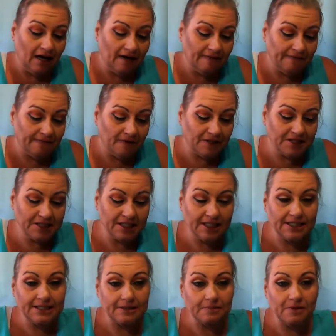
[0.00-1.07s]

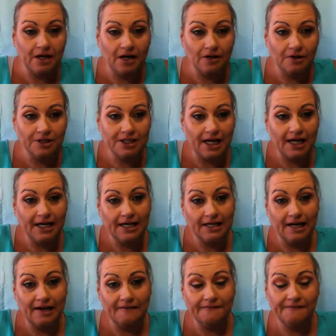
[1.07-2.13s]
Unfortunately, some colors I
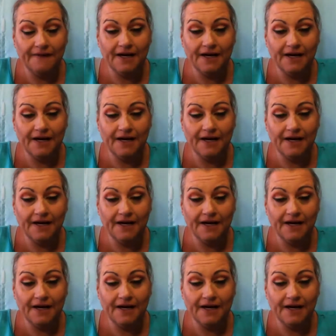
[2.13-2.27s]
cannot